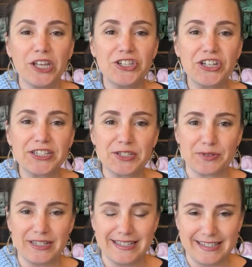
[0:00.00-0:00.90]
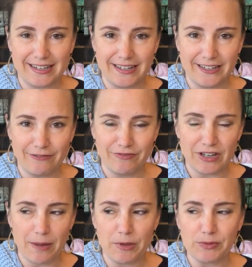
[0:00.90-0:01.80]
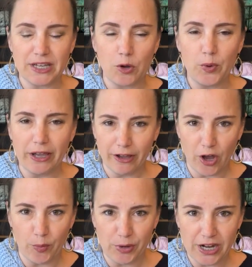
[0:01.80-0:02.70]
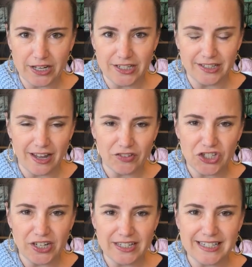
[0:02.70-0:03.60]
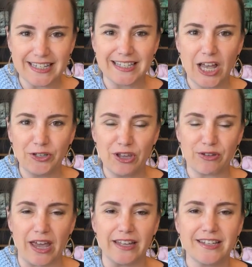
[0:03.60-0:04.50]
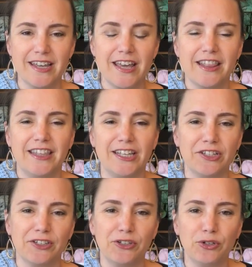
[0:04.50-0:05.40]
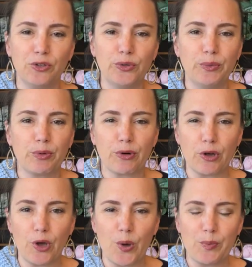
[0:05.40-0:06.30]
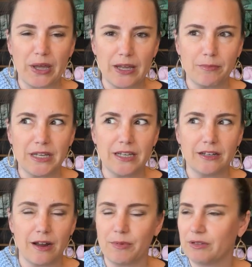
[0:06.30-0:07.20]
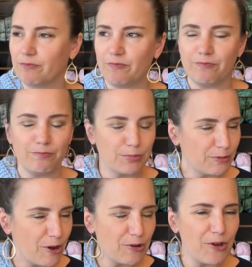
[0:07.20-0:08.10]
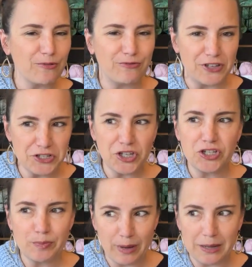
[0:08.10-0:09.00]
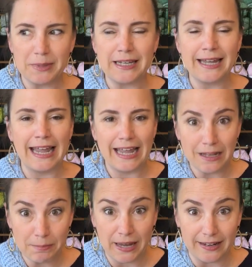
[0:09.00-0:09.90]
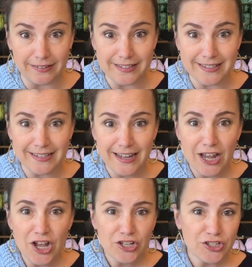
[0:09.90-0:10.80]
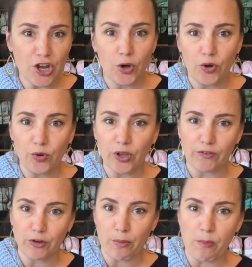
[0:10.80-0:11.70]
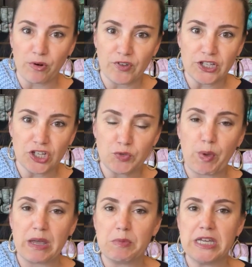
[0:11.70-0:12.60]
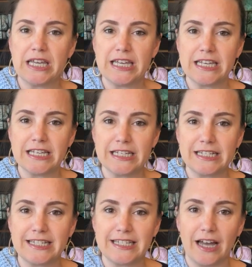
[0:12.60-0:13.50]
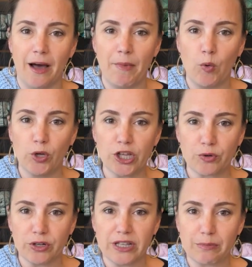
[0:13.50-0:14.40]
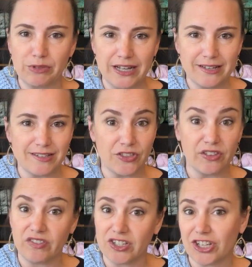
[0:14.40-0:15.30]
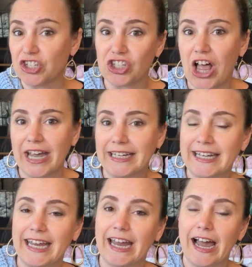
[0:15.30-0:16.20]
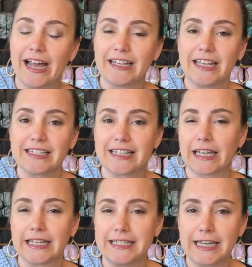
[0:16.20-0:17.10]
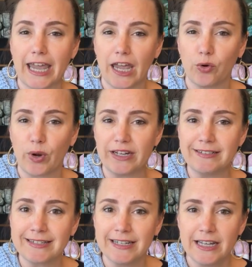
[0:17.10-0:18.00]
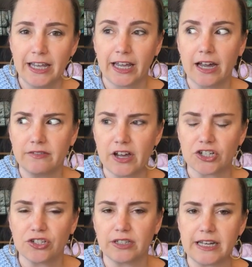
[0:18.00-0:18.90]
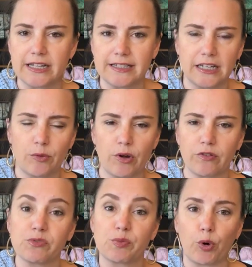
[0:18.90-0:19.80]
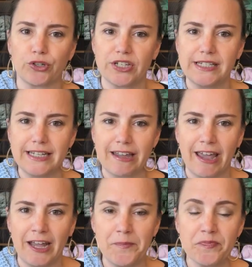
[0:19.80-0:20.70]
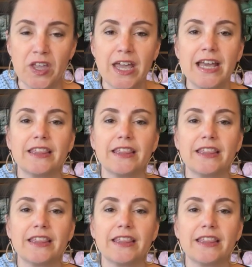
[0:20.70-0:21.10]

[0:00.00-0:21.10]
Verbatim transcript: We just received, uh, it was like a week ago, but I didn't have a chance to tell you yet. The new Berroco Baby, I mean, Berroco Vintage Baby hand paints. So if you remember, Vintage Baby is um, a wool acrylic blend. It's in the vintage line and it's like a DK weight. It kind of actually knits anywhere from sport to DK.